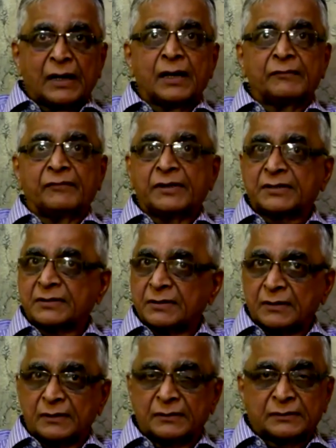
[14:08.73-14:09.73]
I wish
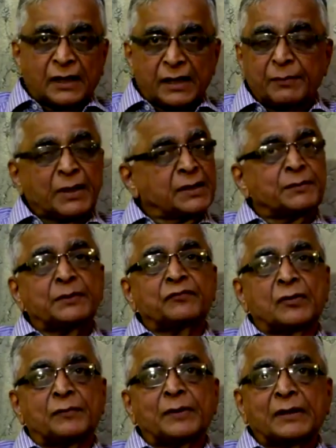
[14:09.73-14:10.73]
the Thane Management
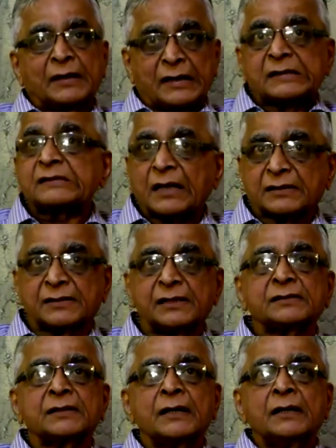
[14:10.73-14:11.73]
Forum a great
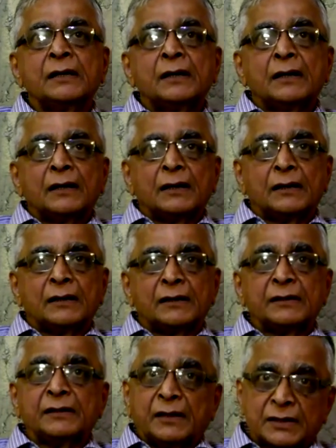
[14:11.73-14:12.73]
success
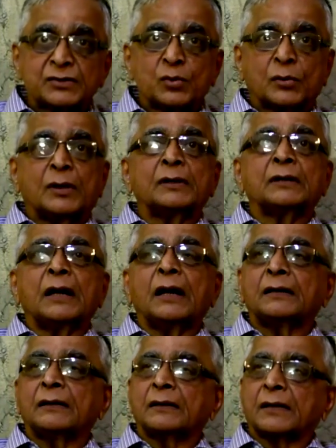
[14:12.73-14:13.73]
in years to come,
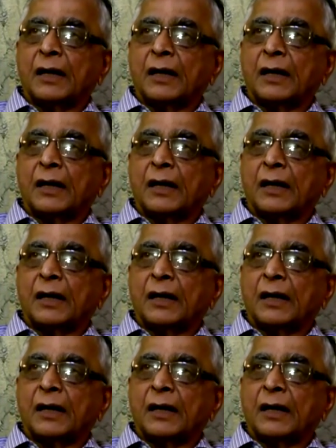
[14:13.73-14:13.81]
and